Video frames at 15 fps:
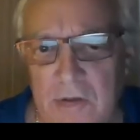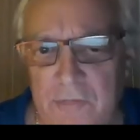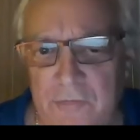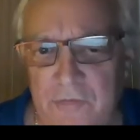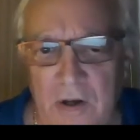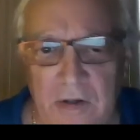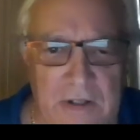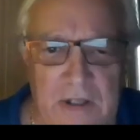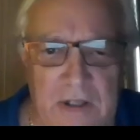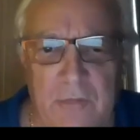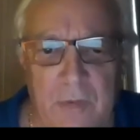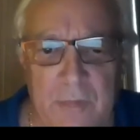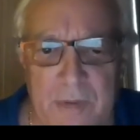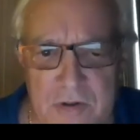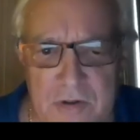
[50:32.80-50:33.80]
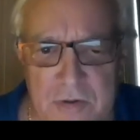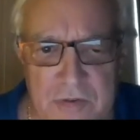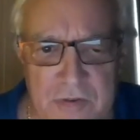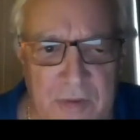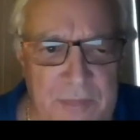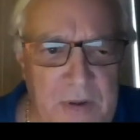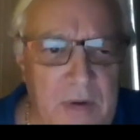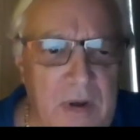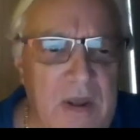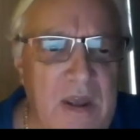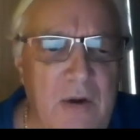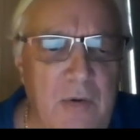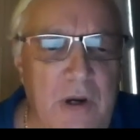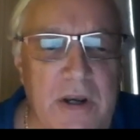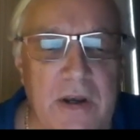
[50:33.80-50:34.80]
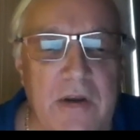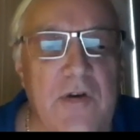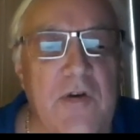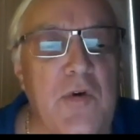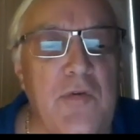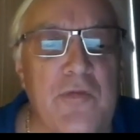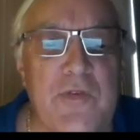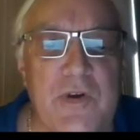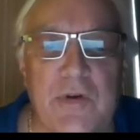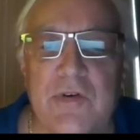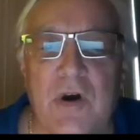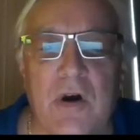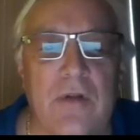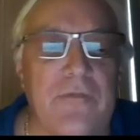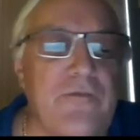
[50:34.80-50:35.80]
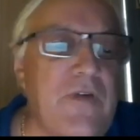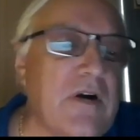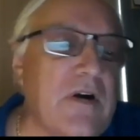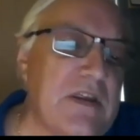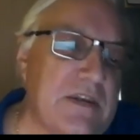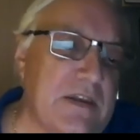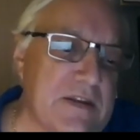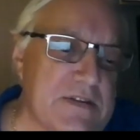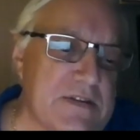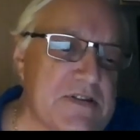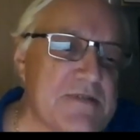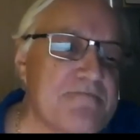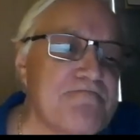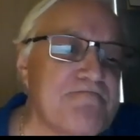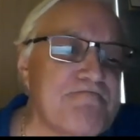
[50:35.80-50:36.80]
it funky. We measured something, created a new field called funkiness.